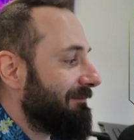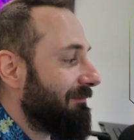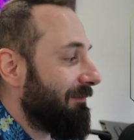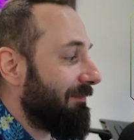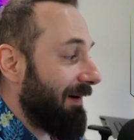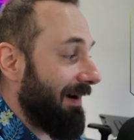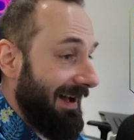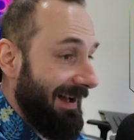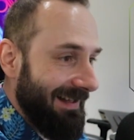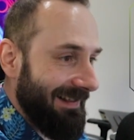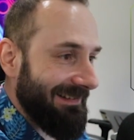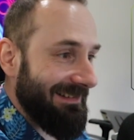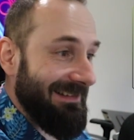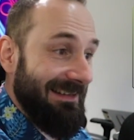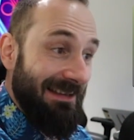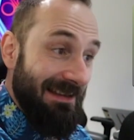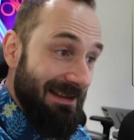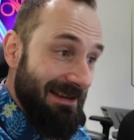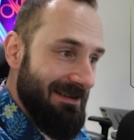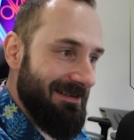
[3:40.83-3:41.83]
But
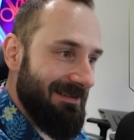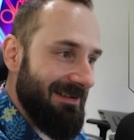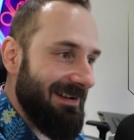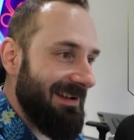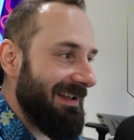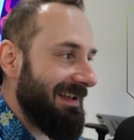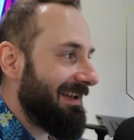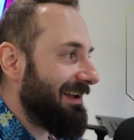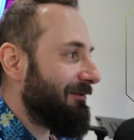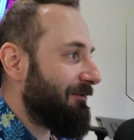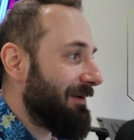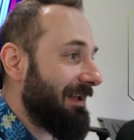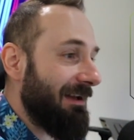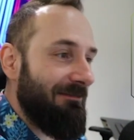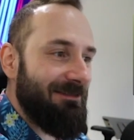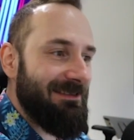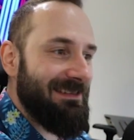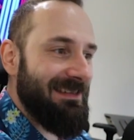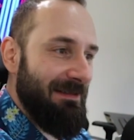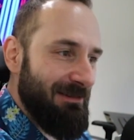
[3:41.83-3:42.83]
here we have
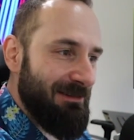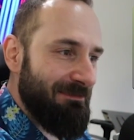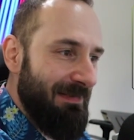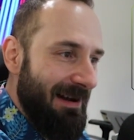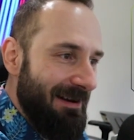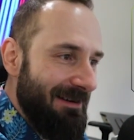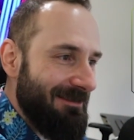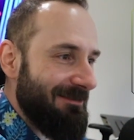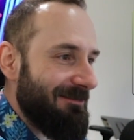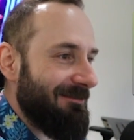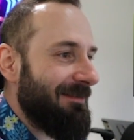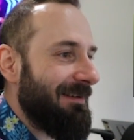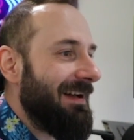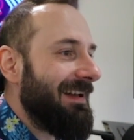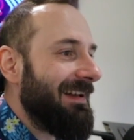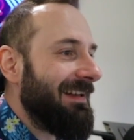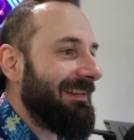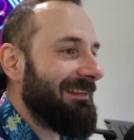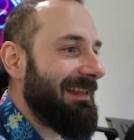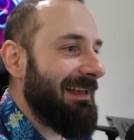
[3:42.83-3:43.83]
Steve Sparrow,
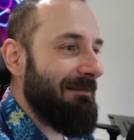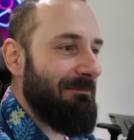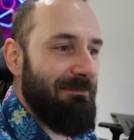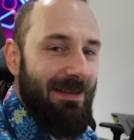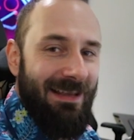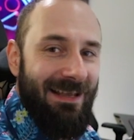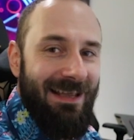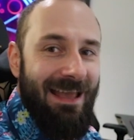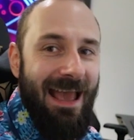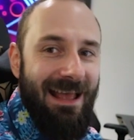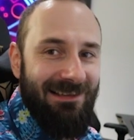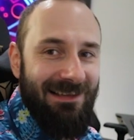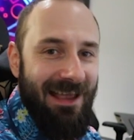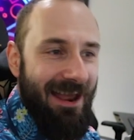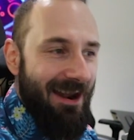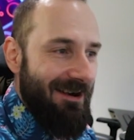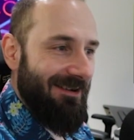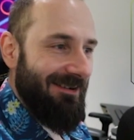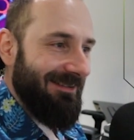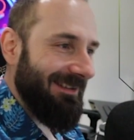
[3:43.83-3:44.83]
the big head
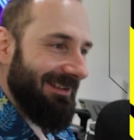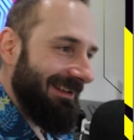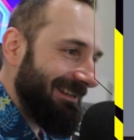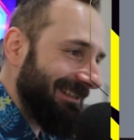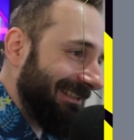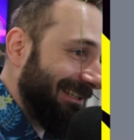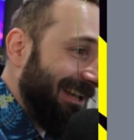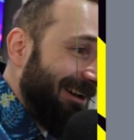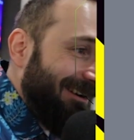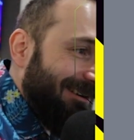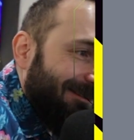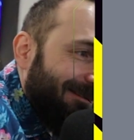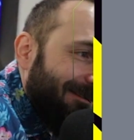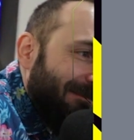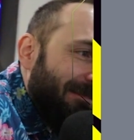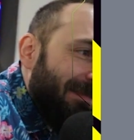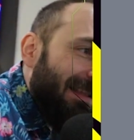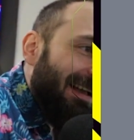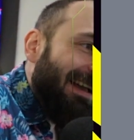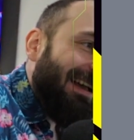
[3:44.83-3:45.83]
girl. So
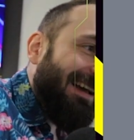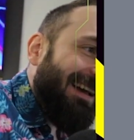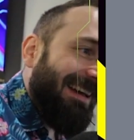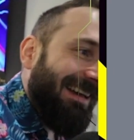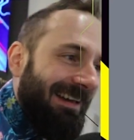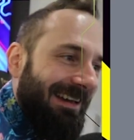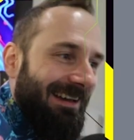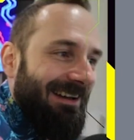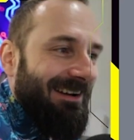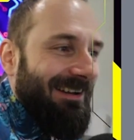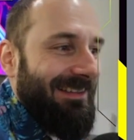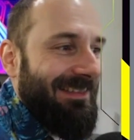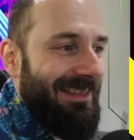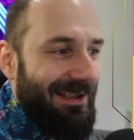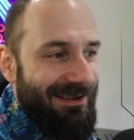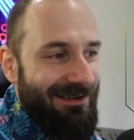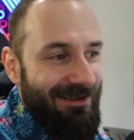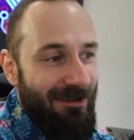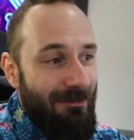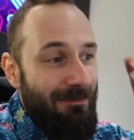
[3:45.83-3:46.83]
in the
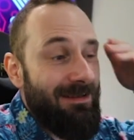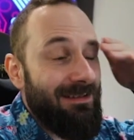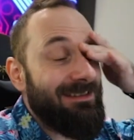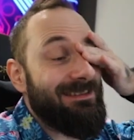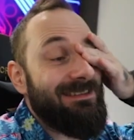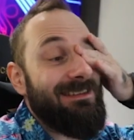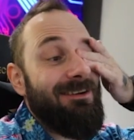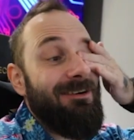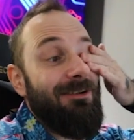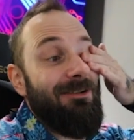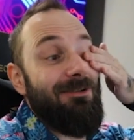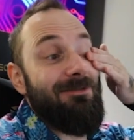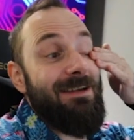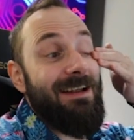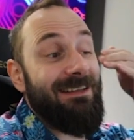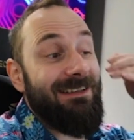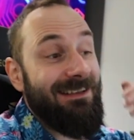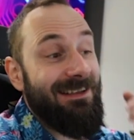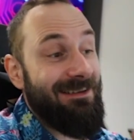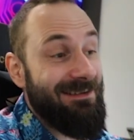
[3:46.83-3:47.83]
comments
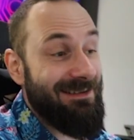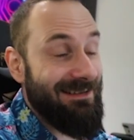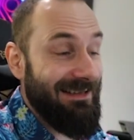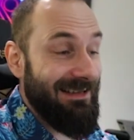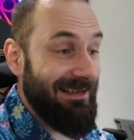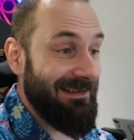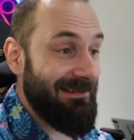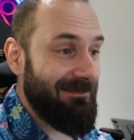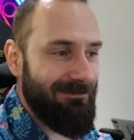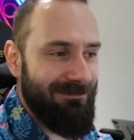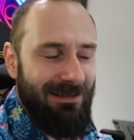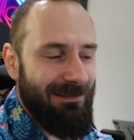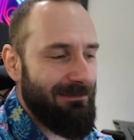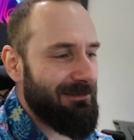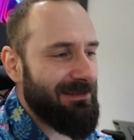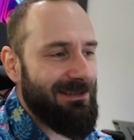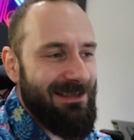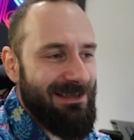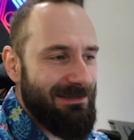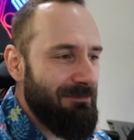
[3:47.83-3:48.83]
already there's like a
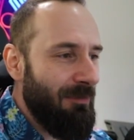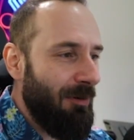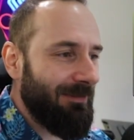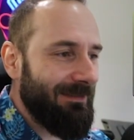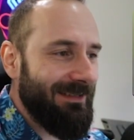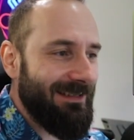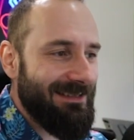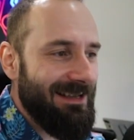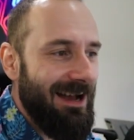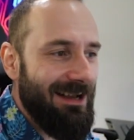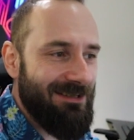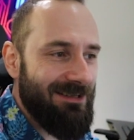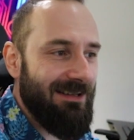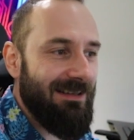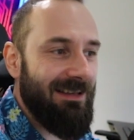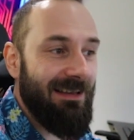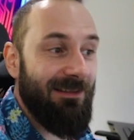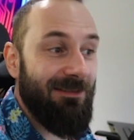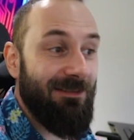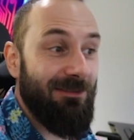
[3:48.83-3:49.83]
small discussion,
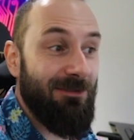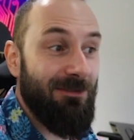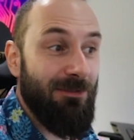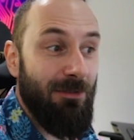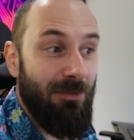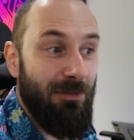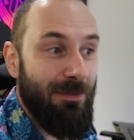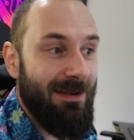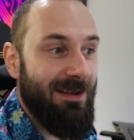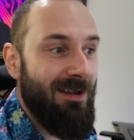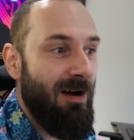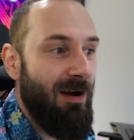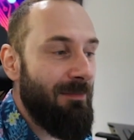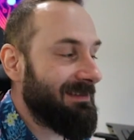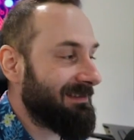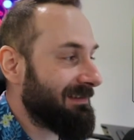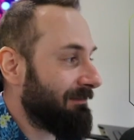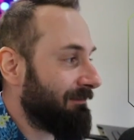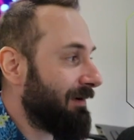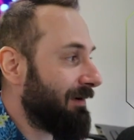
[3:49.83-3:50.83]
like 2-3
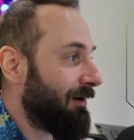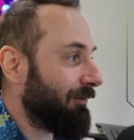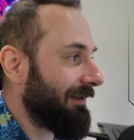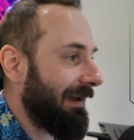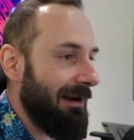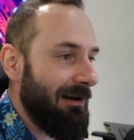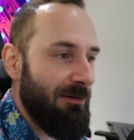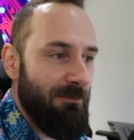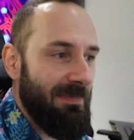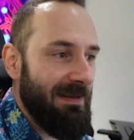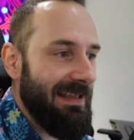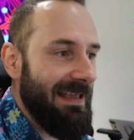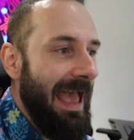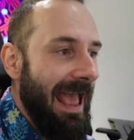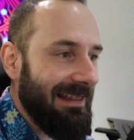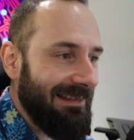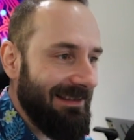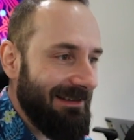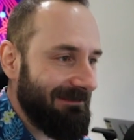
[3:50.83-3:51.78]
comments about her big head.